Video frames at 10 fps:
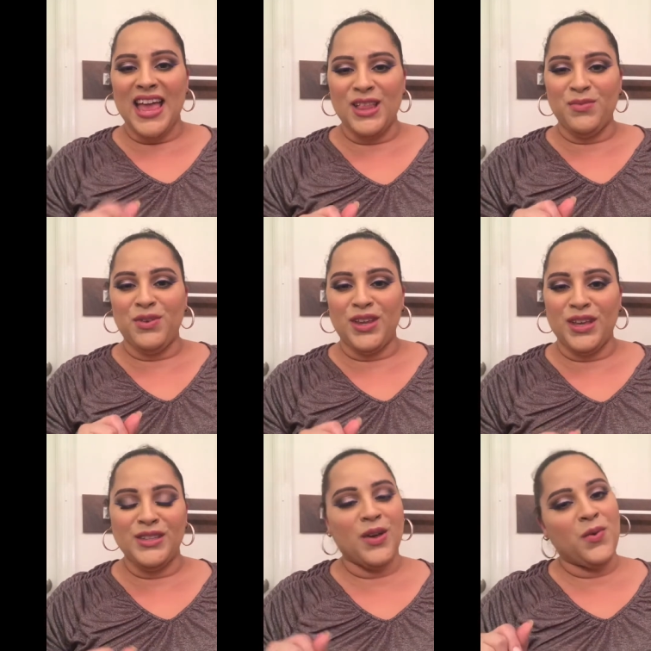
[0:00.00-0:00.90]
hello
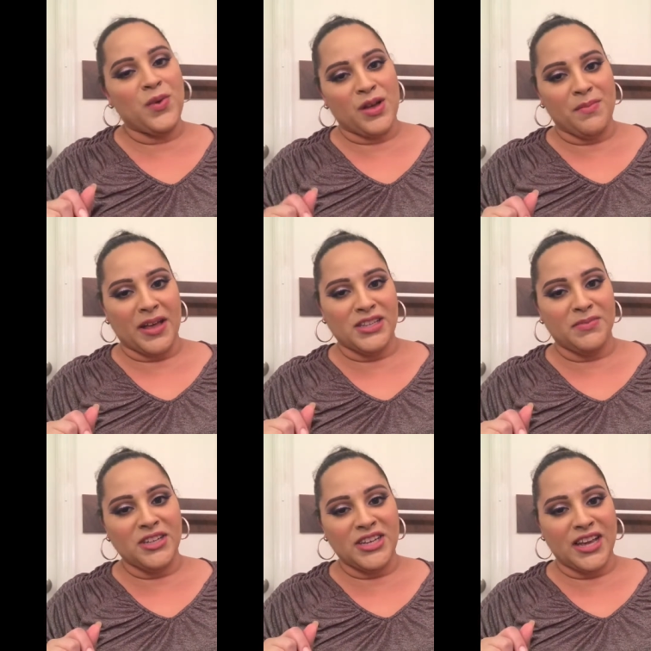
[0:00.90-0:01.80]
beauties welcome back to
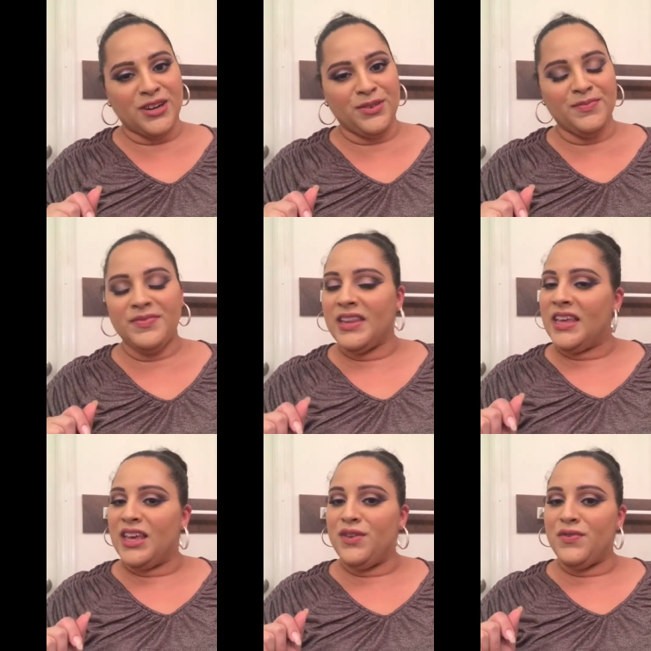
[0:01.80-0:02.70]
my channel
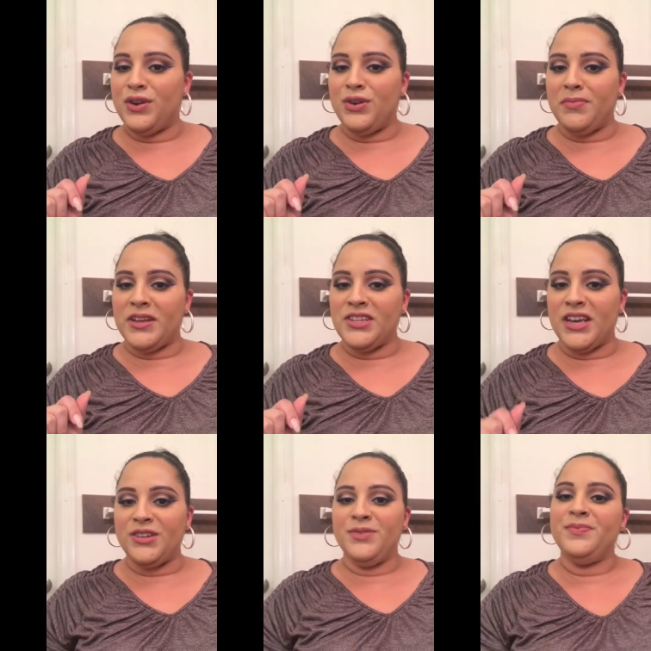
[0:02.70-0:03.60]
if you're new to my
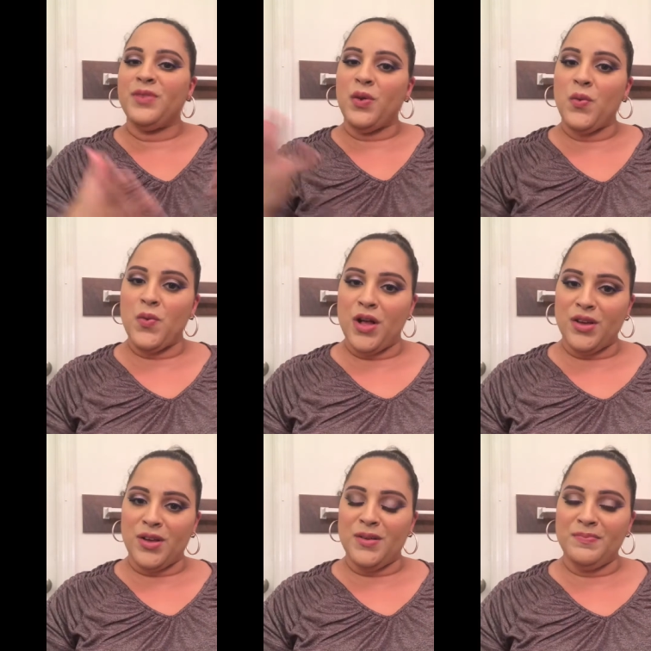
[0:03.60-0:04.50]
channel
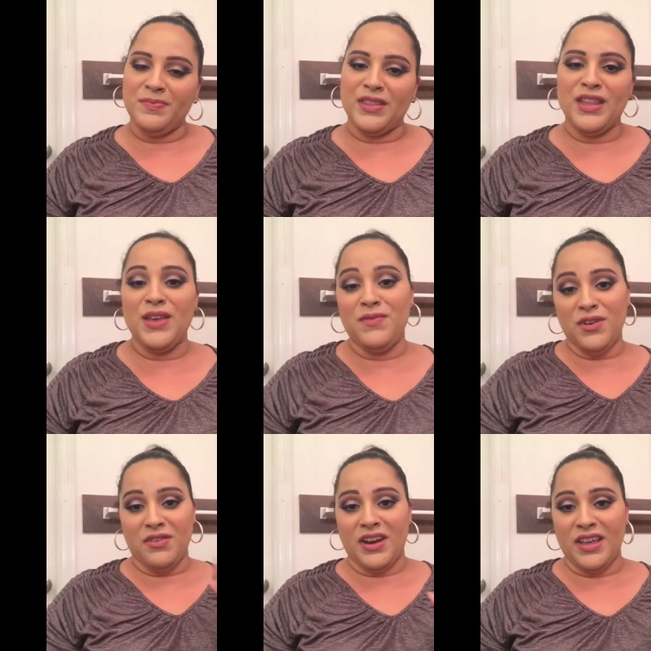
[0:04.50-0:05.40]
welcome if you're
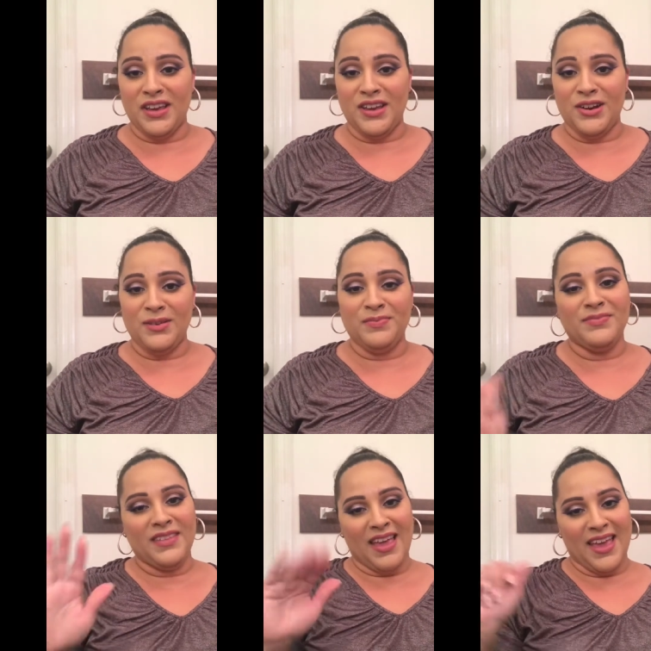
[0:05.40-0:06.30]
already here
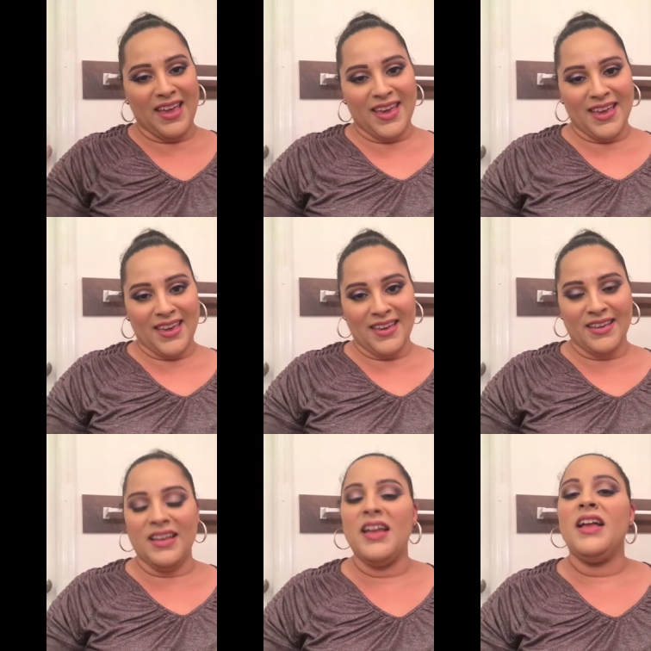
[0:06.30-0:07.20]
hey
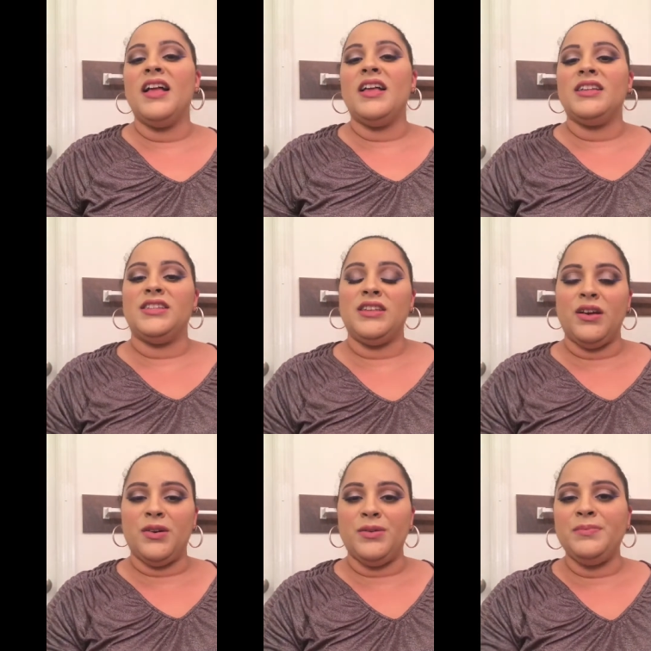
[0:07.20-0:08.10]

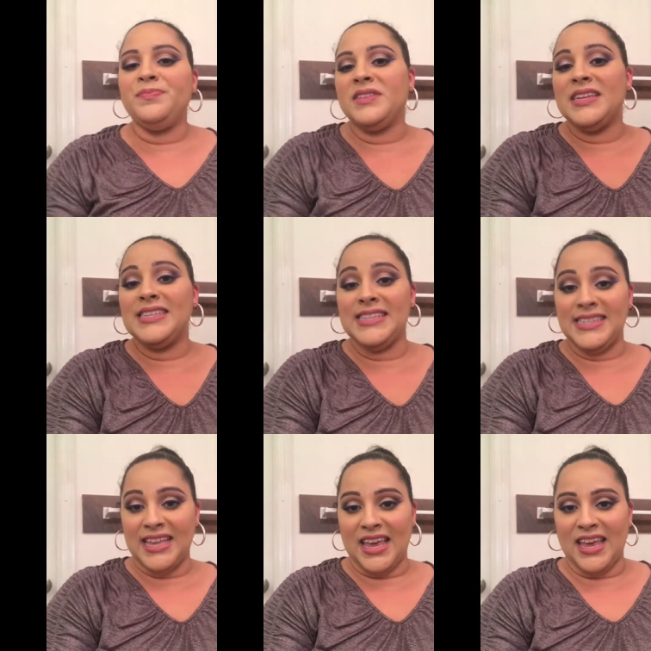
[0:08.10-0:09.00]
so
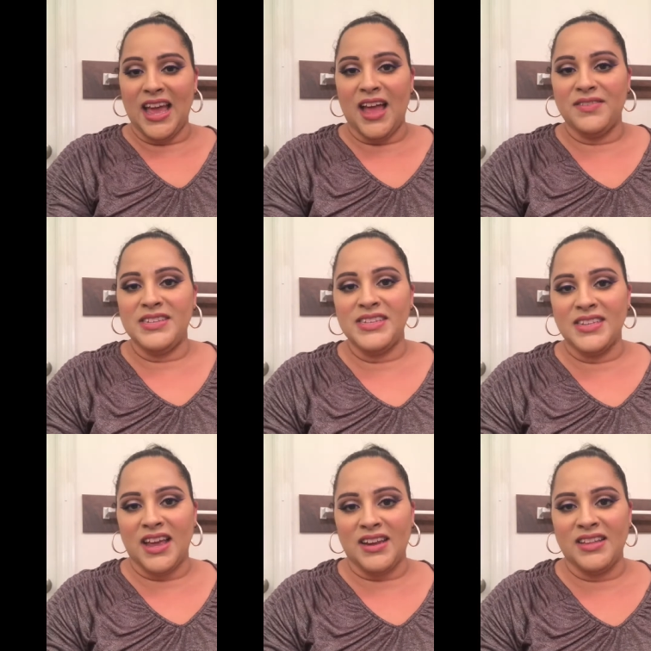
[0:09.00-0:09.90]
today I've
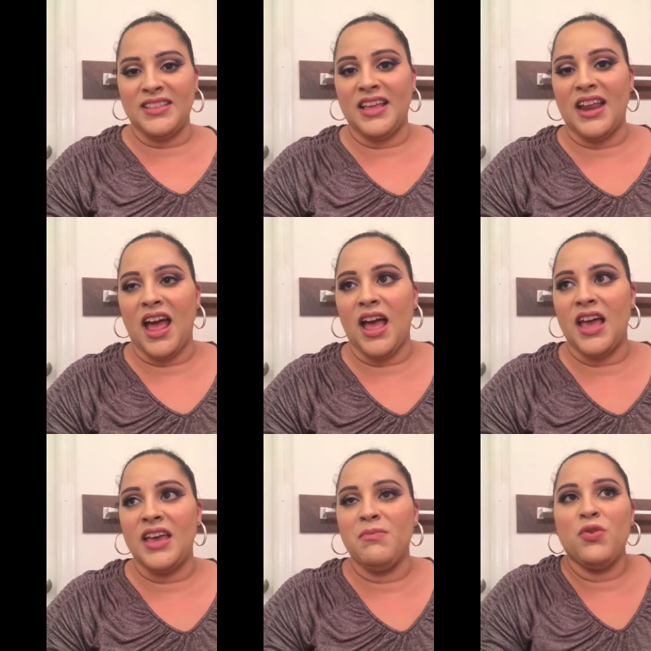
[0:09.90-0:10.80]
decided that I
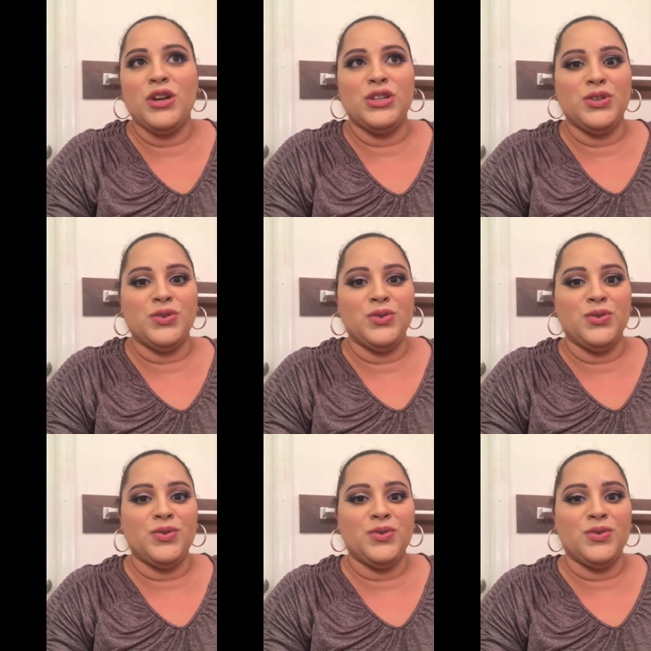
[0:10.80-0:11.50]
am going to do